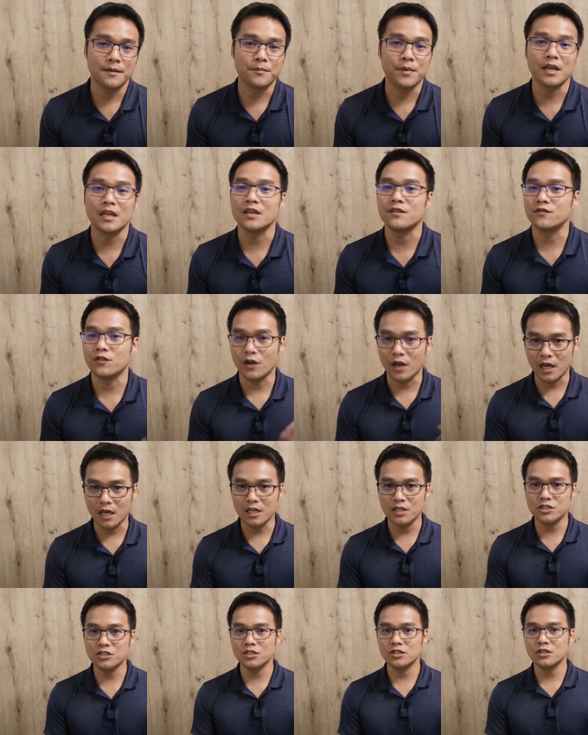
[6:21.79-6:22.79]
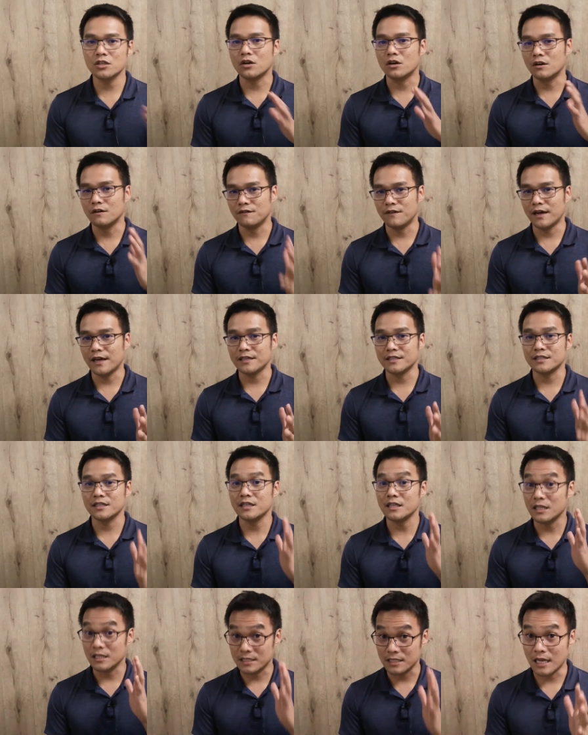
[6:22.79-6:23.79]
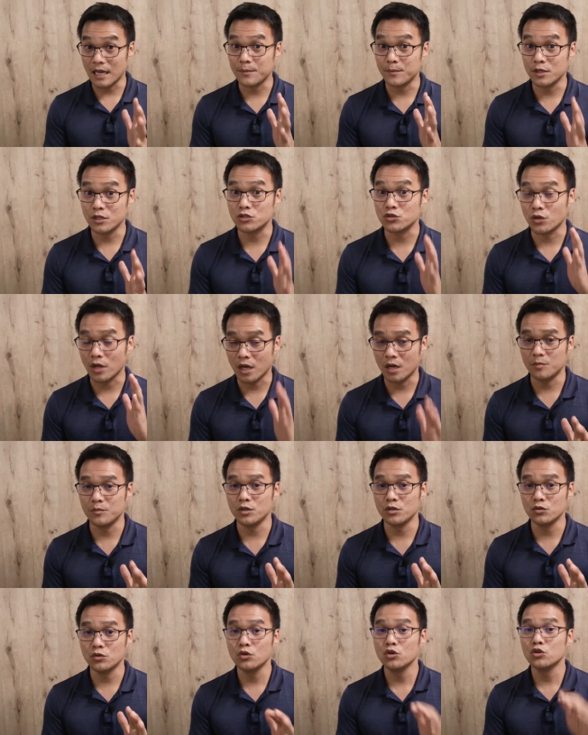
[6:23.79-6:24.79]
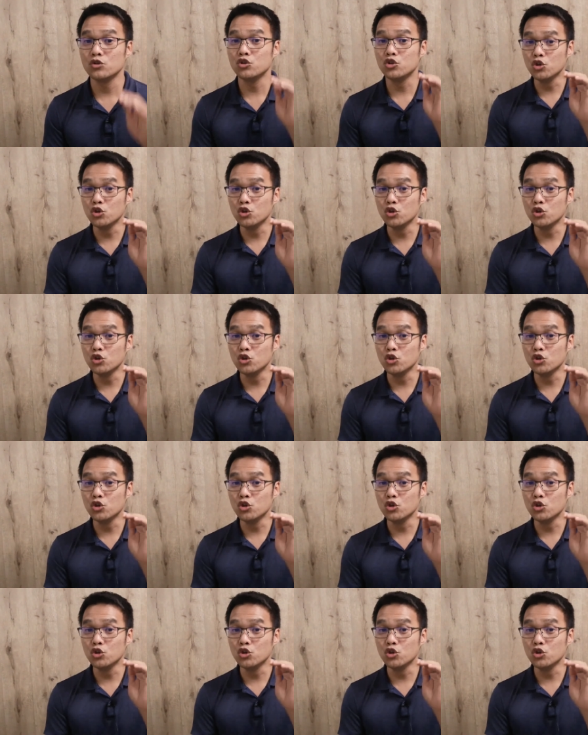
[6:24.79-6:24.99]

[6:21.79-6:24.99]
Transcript: But if your agent or advisor is able to help you,